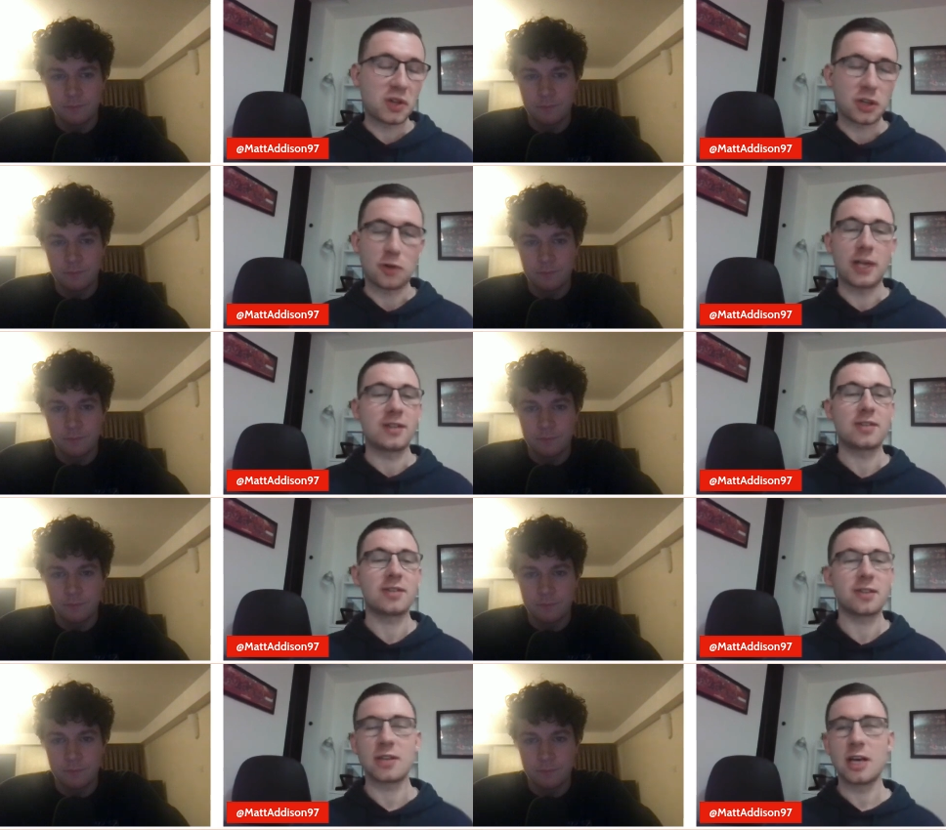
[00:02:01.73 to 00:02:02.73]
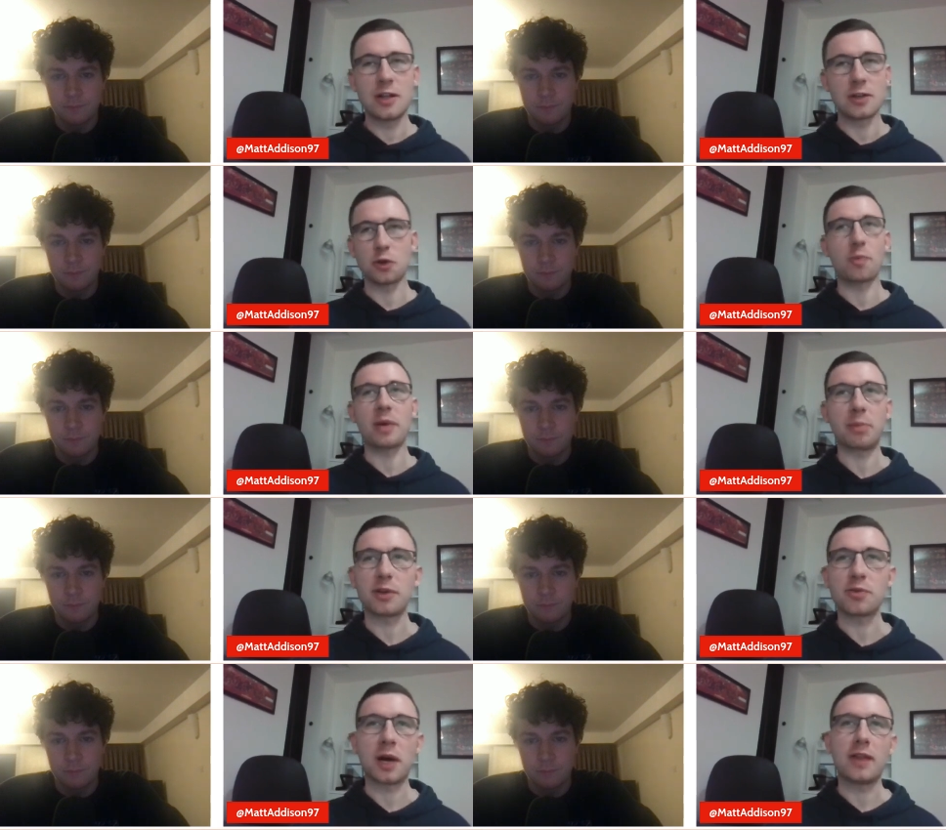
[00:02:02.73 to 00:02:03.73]
Speaker 1: the, greatest. There's there's other people
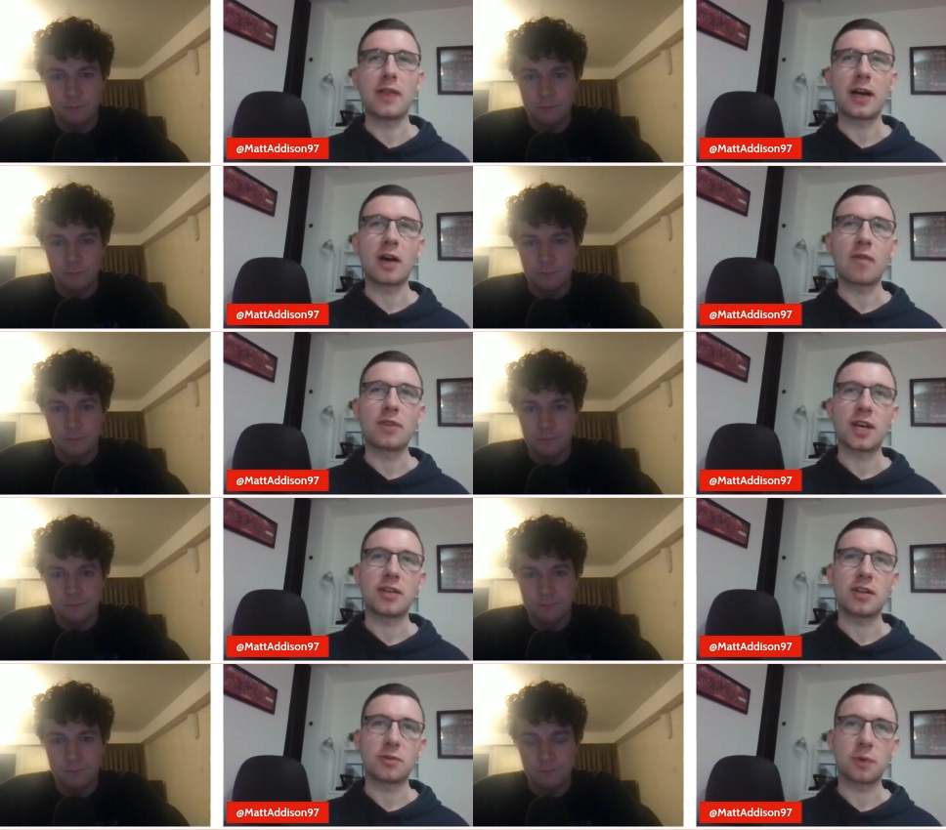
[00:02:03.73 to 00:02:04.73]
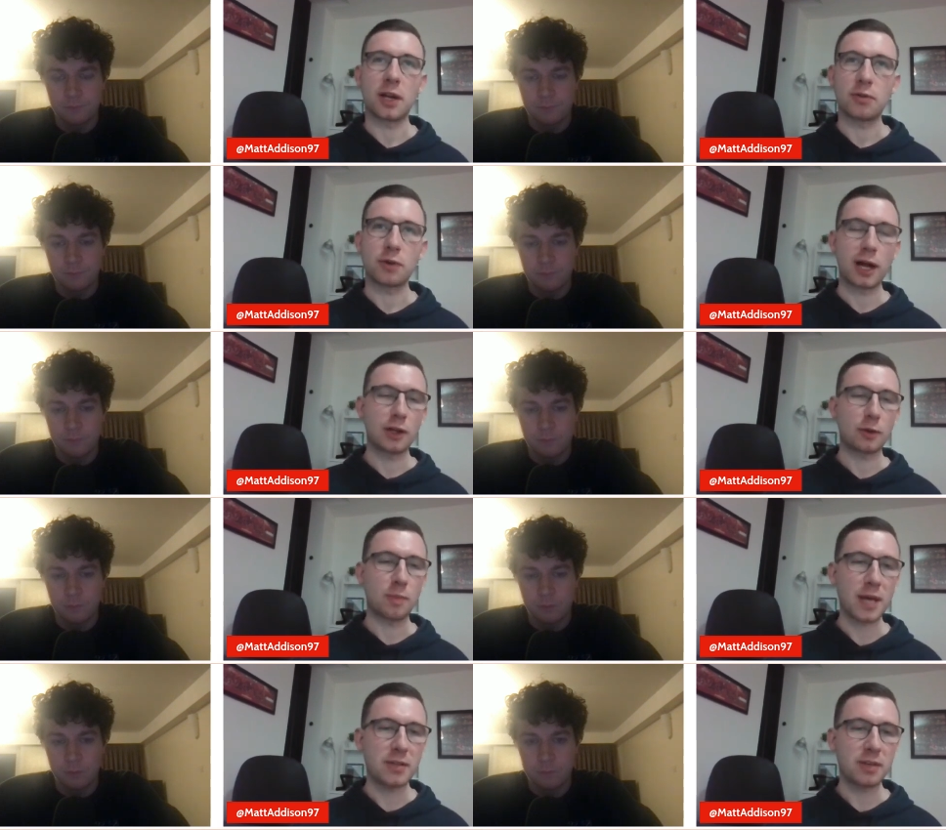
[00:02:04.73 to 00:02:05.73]
as well in that conversation as well as Ronaldo
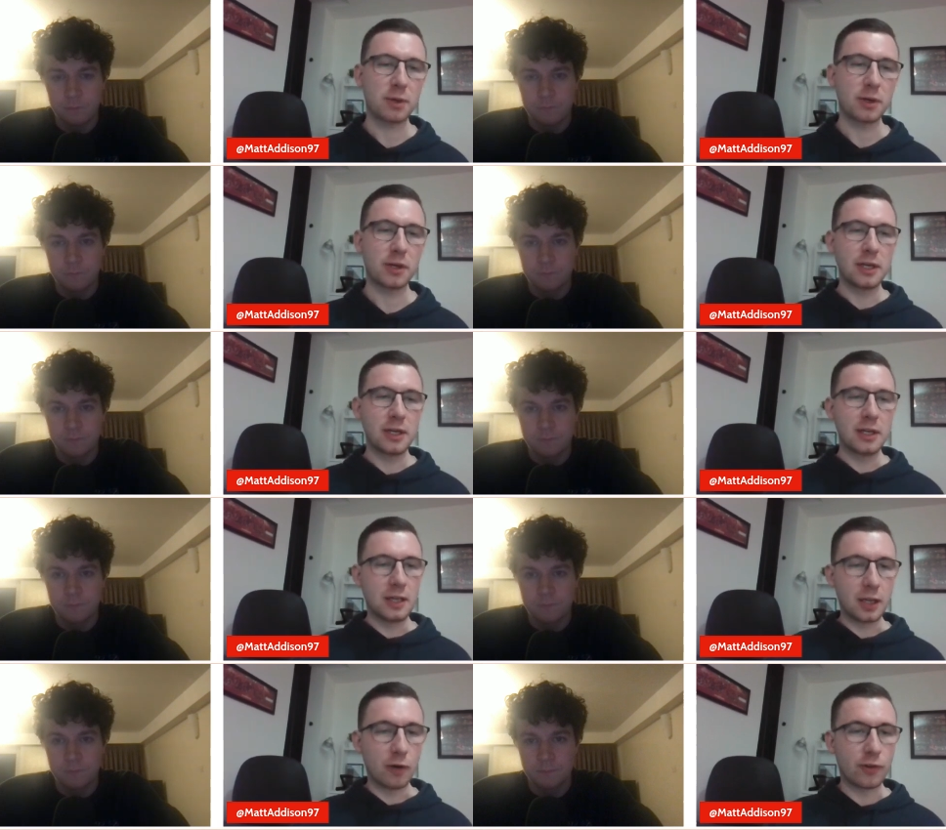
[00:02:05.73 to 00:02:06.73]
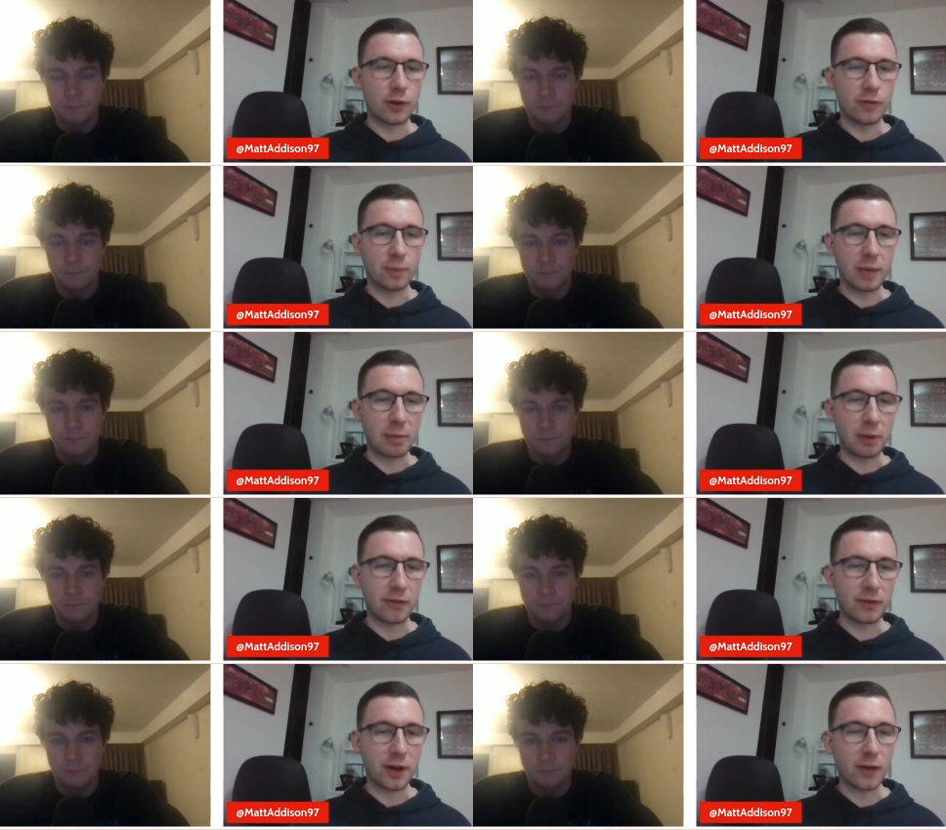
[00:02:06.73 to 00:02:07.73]
and Messi, but you know for, for people
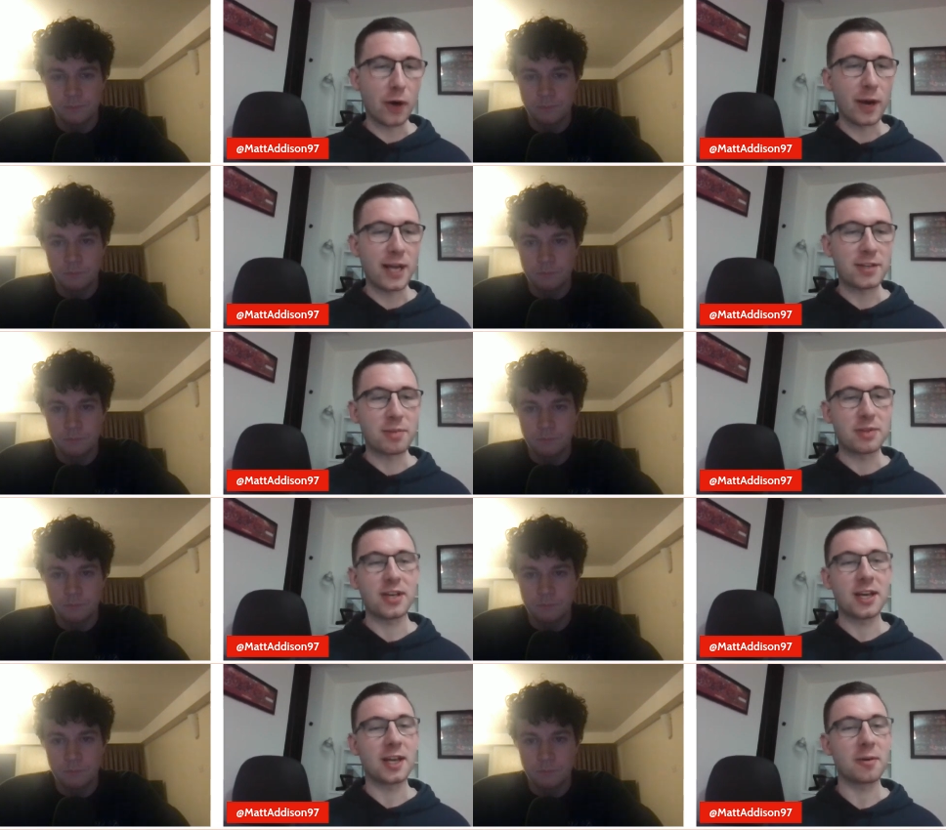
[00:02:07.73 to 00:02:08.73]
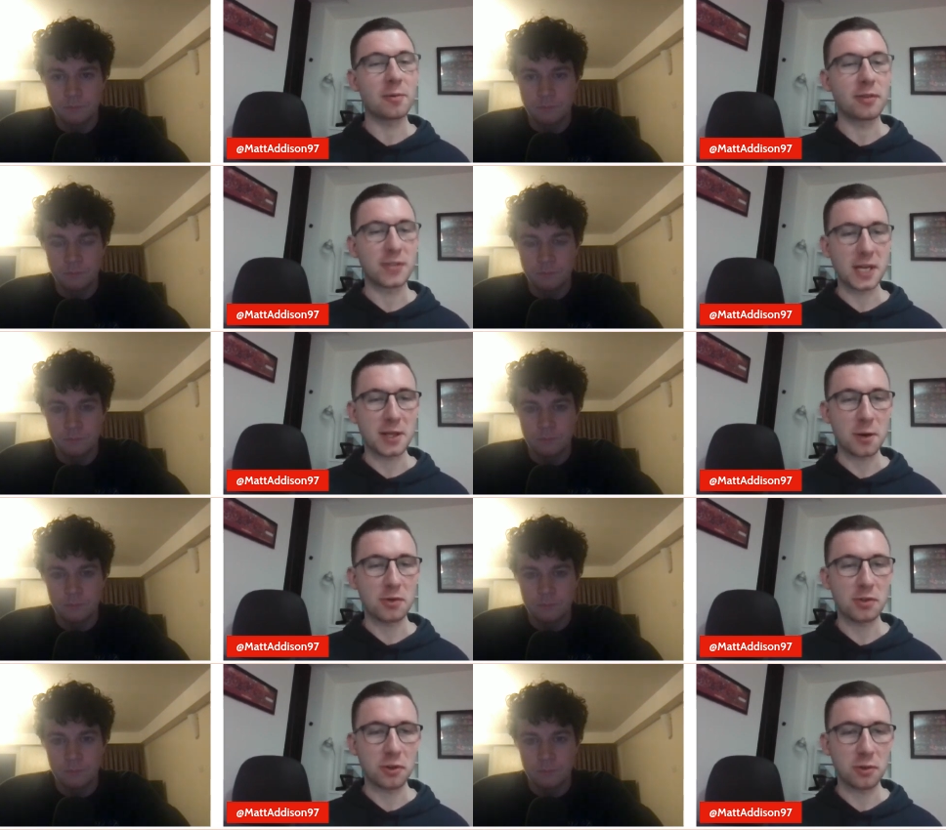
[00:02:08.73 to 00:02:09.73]
of, of our age in particular, we've seen
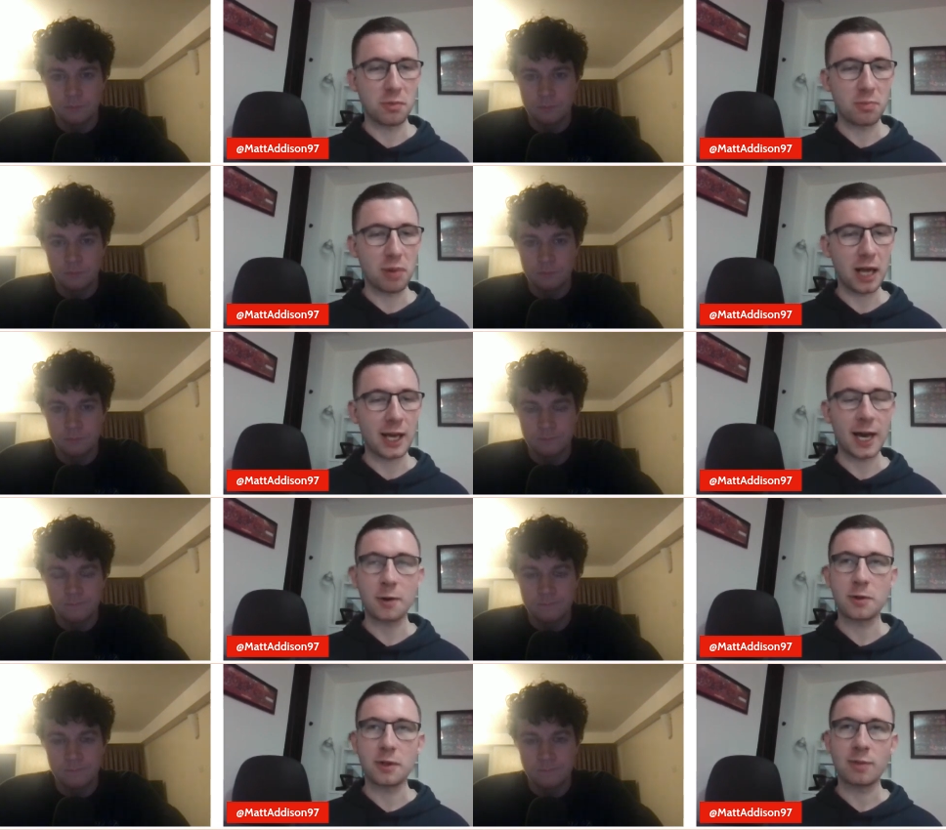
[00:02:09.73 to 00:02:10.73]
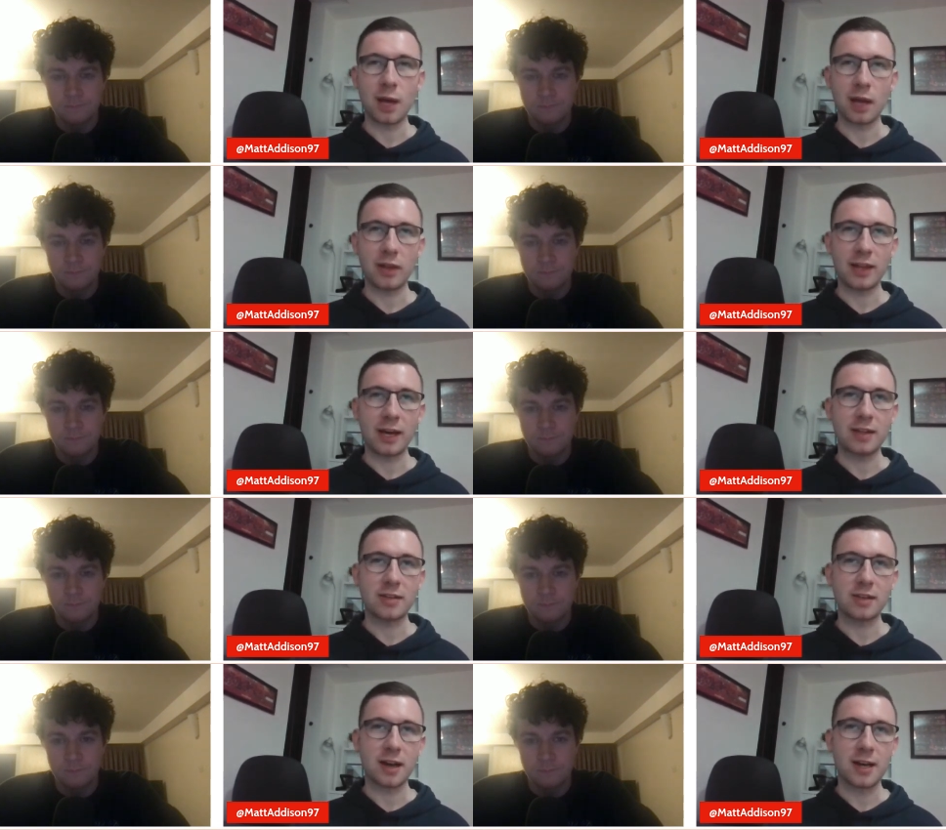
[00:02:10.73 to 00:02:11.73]
those two battle it out, and I think that
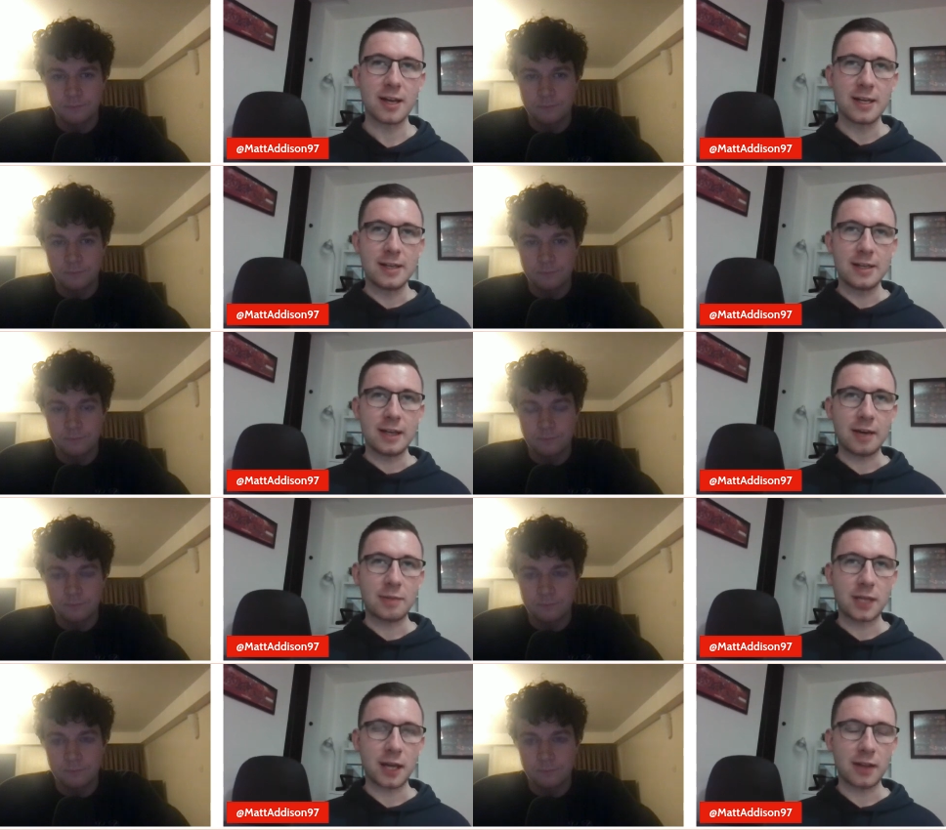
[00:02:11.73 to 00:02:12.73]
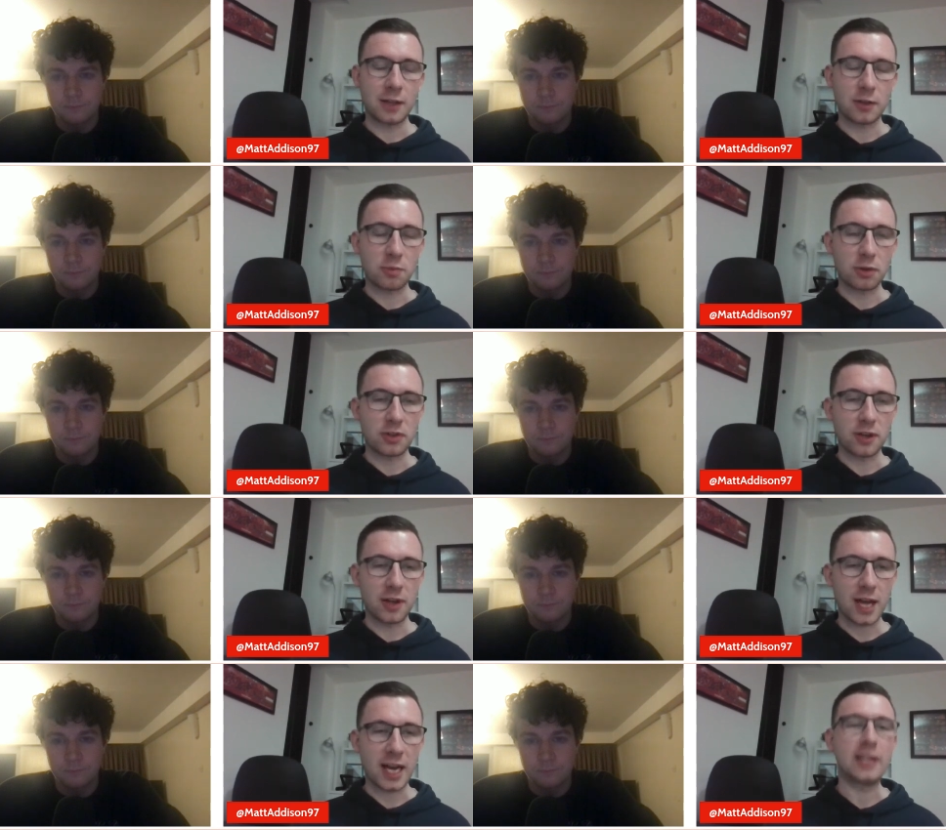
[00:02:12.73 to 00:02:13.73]
uh, yeah that, that just puts
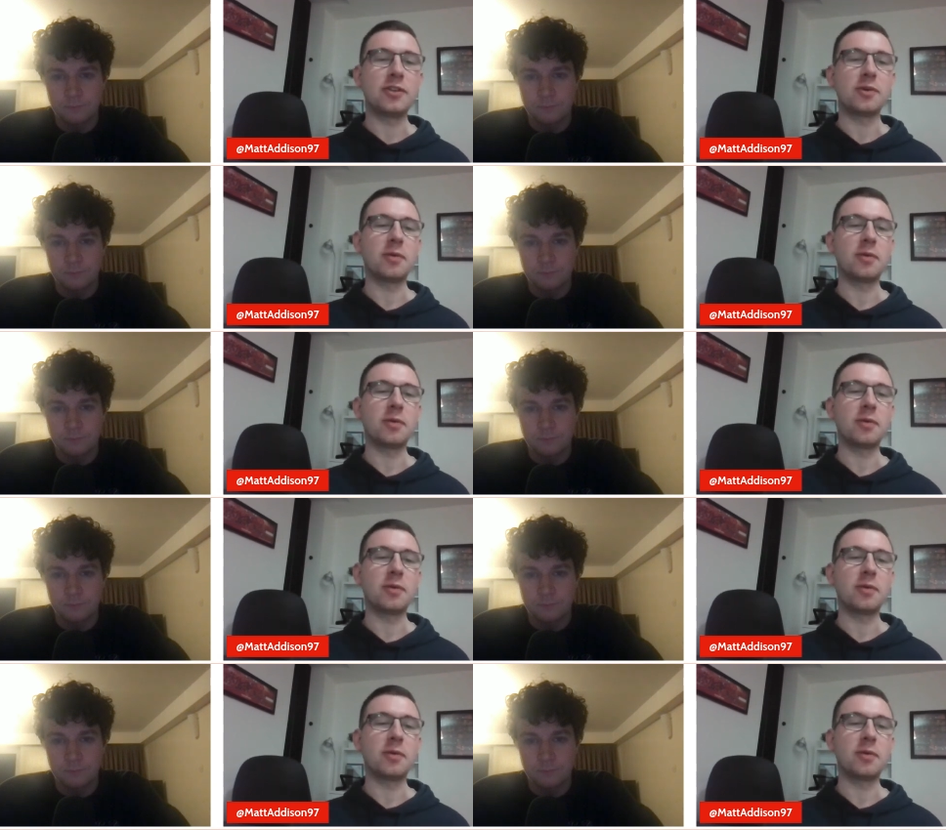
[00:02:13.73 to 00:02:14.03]
a, an end to it